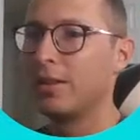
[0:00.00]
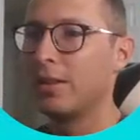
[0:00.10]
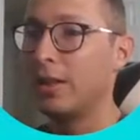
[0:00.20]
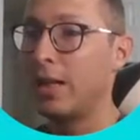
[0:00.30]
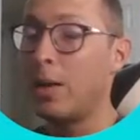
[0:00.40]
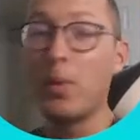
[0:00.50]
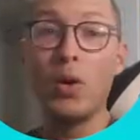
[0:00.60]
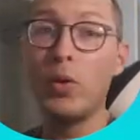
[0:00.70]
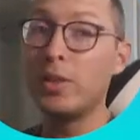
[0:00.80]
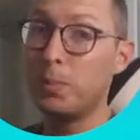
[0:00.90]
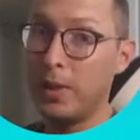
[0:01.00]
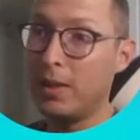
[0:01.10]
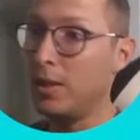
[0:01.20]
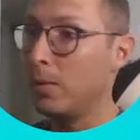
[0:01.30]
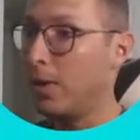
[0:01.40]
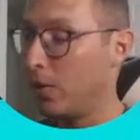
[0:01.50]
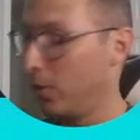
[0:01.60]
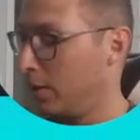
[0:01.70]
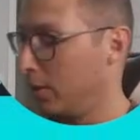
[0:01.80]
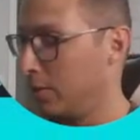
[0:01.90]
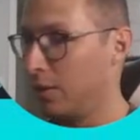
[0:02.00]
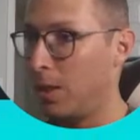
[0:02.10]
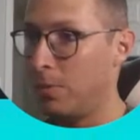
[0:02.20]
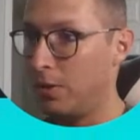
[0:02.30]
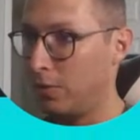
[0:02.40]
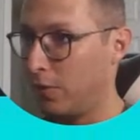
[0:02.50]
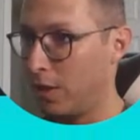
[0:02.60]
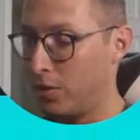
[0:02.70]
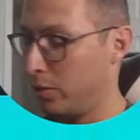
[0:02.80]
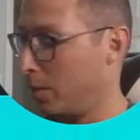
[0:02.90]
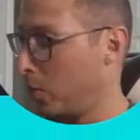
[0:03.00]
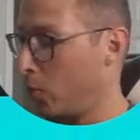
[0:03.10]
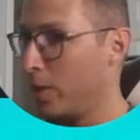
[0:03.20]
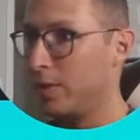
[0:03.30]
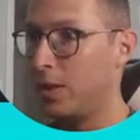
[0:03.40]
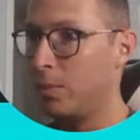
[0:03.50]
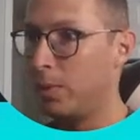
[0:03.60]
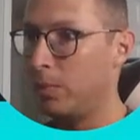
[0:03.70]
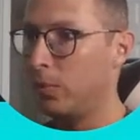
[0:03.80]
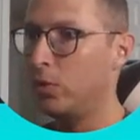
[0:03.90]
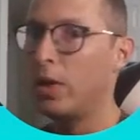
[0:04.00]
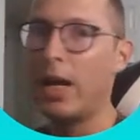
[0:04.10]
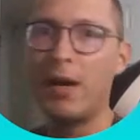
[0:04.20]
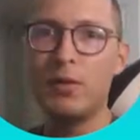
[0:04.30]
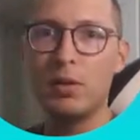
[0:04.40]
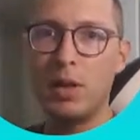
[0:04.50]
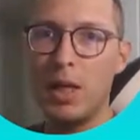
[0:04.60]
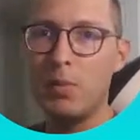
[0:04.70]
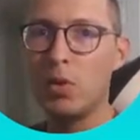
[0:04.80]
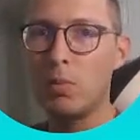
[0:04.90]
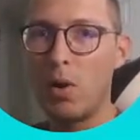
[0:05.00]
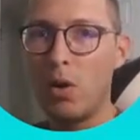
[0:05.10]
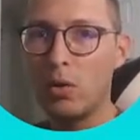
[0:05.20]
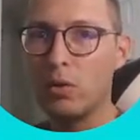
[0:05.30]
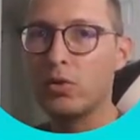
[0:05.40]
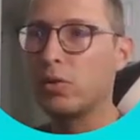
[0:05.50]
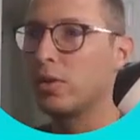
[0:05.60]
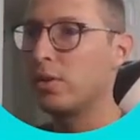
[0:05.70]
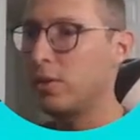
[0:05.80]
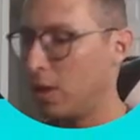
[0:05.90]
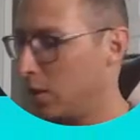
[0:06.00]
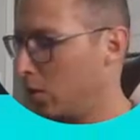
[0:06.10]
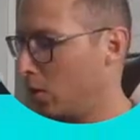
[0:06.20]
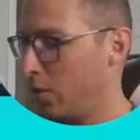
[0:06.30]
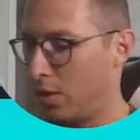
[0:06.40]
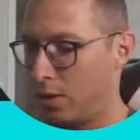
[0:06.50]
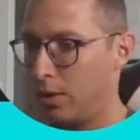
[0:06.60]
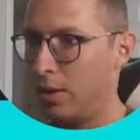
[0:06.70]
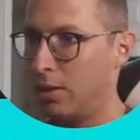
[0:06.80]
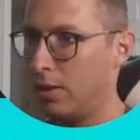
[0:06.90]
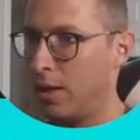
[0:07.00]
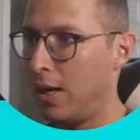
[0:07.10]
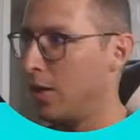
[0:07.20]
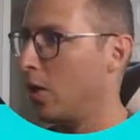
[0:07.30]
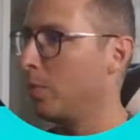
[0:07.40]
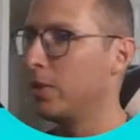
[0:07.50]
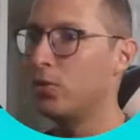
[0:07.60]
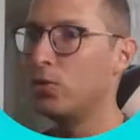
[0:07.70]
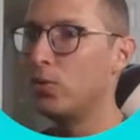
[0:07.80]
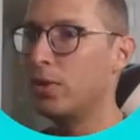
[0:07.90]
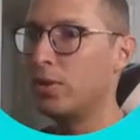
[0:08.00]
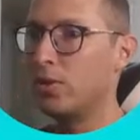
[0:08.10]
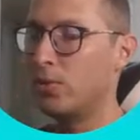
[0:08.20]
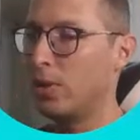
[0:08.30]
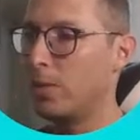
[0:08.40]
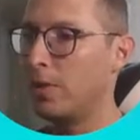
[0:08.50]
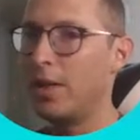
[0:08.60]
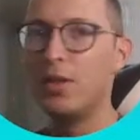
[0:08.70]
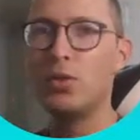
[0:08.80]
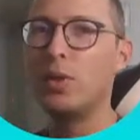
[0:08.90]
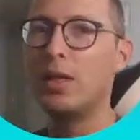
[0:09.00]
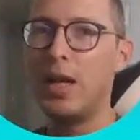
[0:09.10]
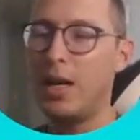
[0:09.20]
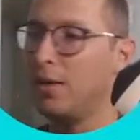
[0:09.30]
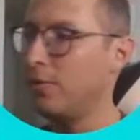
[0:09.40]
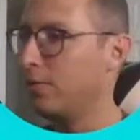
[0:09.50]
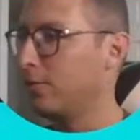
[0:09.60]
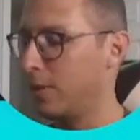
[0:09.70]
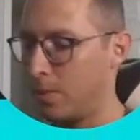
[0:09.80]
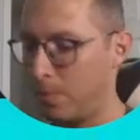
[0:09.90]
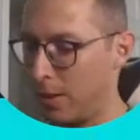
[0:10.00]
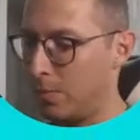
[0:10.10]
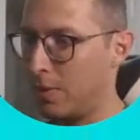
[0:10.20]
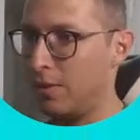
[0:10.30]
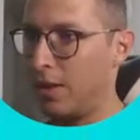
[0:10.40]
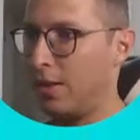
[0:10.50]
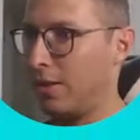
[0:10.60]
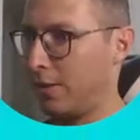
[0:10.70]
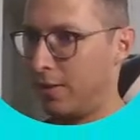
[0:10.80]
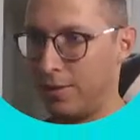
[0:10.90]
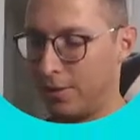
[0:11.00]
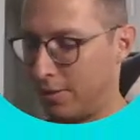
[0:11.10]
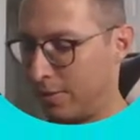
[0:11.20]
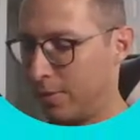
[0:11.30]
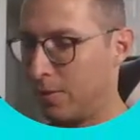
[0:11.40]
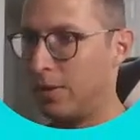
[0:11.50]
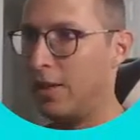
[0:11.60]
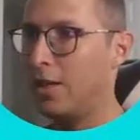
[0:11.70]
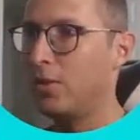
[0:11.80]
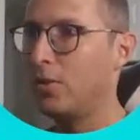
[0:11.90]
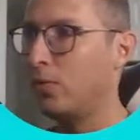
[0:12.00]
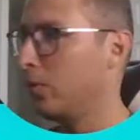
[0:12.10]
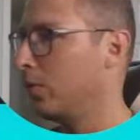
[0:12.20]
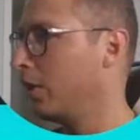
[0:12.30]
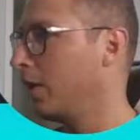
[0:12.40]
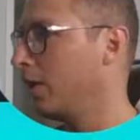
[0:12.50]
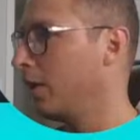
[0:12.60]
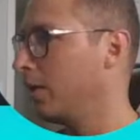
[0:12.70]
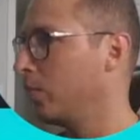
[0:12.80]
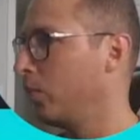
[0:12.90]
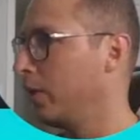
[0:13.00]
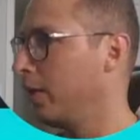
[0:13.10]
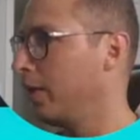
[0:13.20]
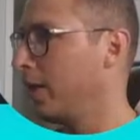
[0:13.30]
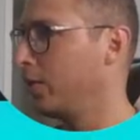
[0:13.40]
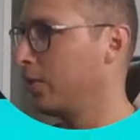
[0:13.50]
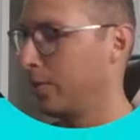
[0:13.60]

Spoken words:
And I'm always picky about these naming conventions. I'm always telling people you have to name your models singular. And then I come into a stream and I do it live and I make the mistake. Thank you for pointing that out.